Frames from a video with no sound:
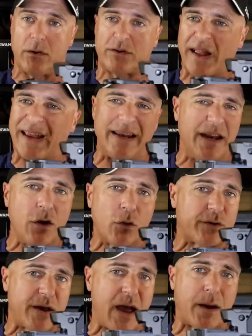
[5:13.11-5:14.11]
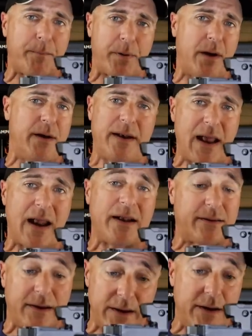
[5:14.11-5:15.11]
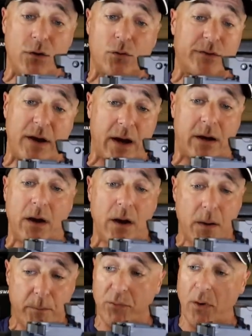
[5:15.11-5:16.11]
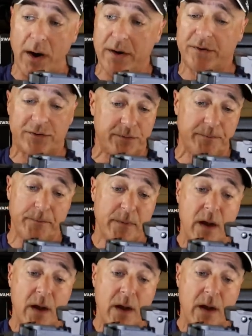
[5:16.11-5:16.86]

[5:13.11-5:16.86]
It's like an EOTech, but not at the EOTech price.